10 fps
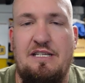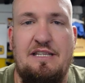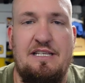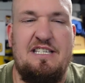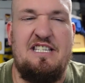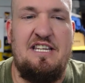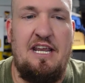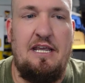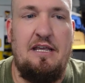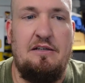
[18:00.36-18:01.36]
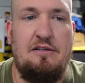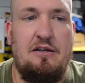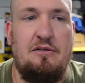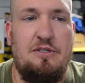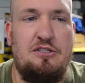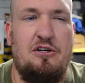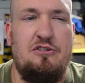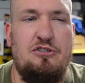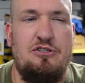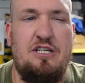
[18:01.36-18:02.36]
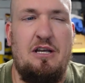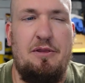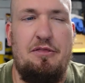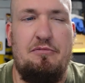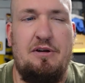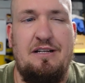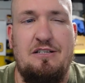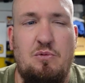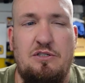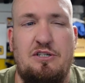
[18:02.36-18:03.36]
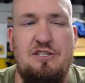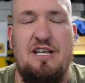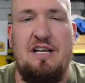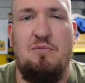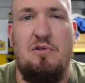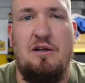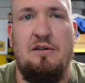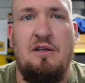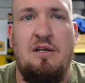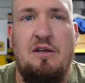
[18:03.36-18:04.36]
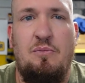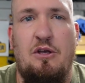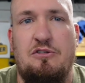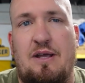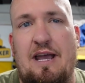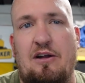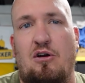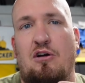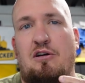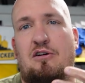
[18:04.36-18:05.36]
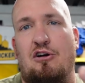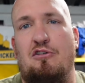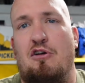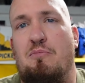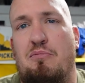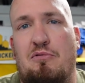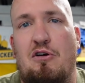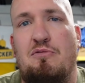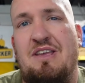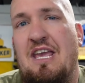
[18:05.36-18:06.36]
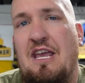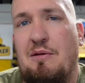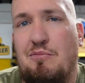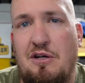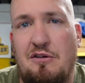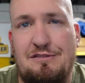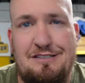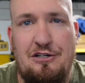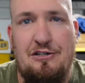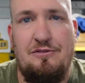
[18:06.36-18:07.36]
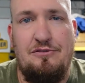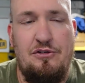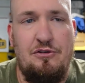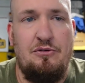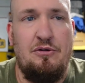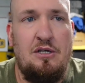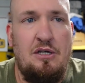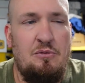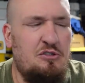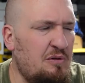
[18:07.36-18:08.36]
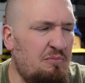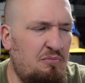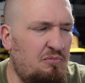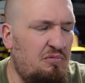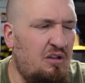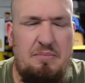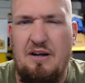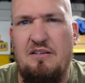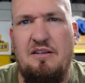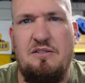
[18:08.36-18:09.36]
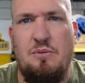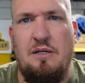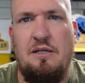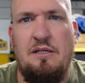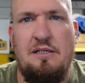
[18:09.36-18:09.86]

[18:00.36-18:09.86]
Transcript: like this stink. Returns usually come in 3, and this was our second one. We also had our Arlo Pro camera return too, which went a lot better than this one.